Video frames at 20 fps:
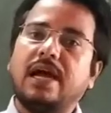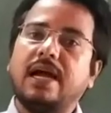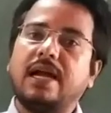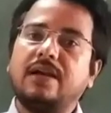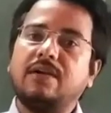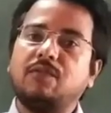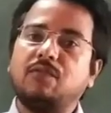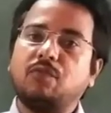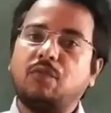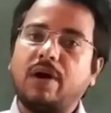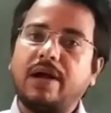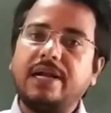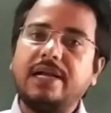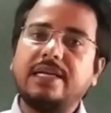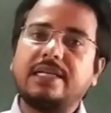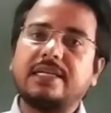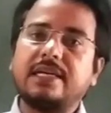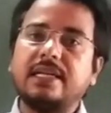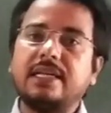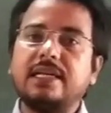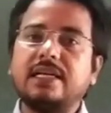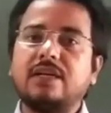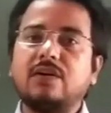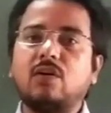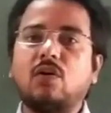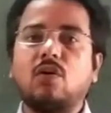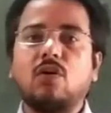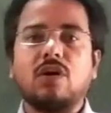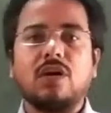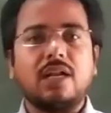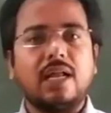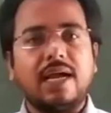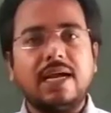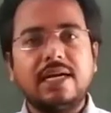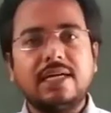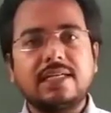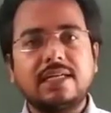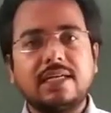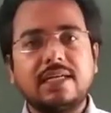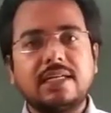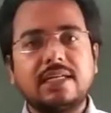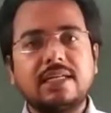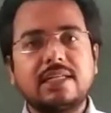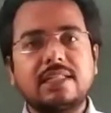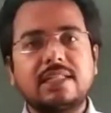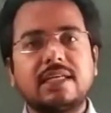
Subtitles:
and white color or light color,